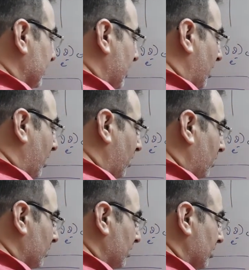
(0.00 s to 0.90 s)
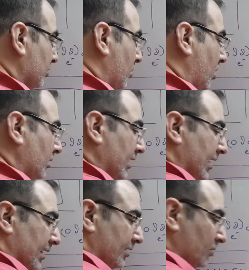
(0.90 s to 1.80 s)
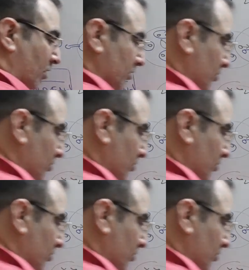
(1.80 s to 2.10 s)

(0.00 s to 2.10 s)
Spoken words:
Now this octet is also